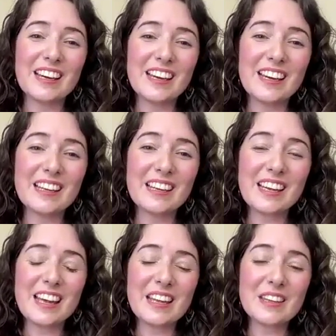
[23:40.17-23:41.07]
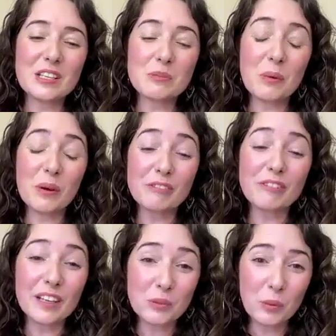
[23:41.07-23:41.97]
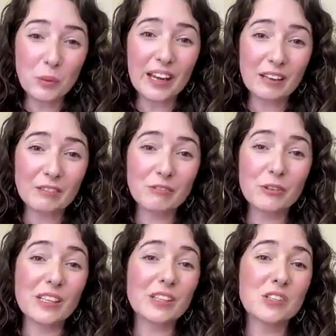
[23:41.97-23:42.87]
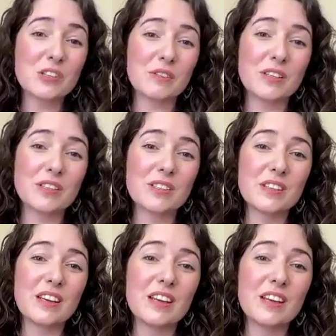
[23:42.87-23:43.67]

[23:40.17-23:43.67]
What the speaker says: in this perfect way for each of us.